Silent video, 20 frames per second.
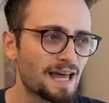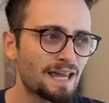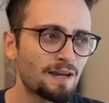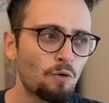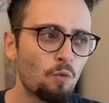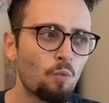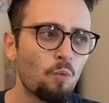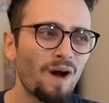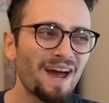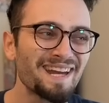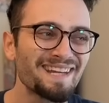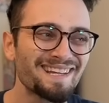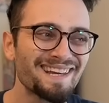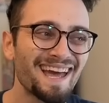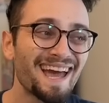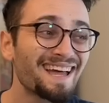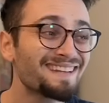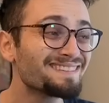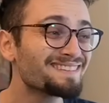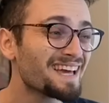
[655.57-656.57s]
And white
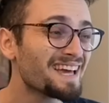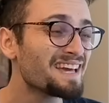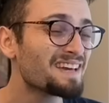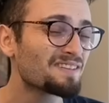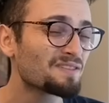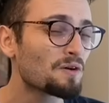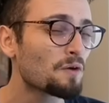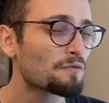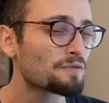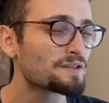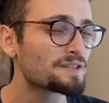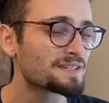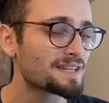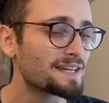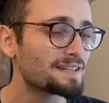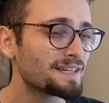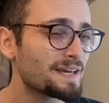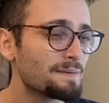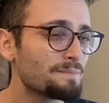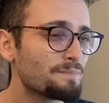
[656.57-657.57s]
can take and go for this
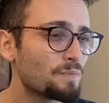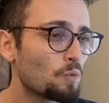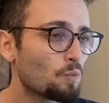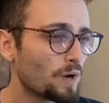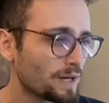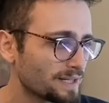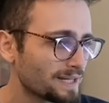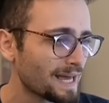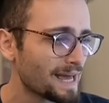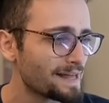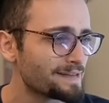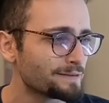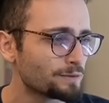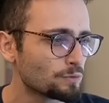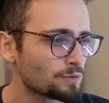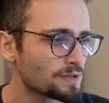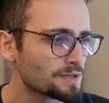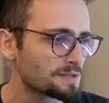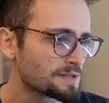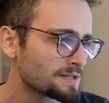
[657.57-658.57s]
endgame. White can
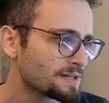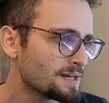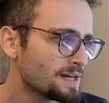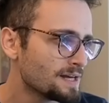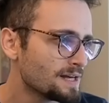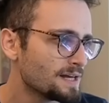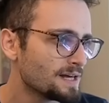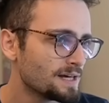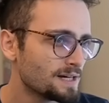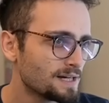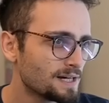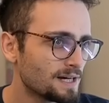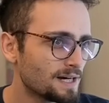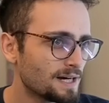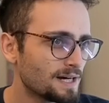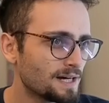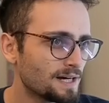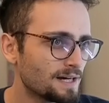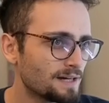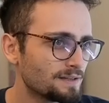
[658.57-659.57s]
do this.
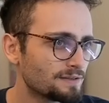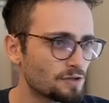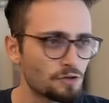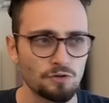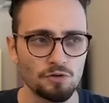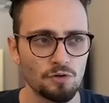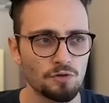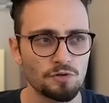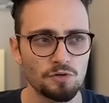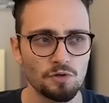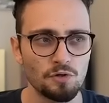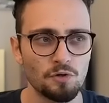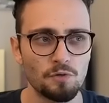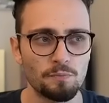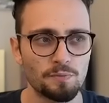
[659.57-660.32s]
Uh, there's also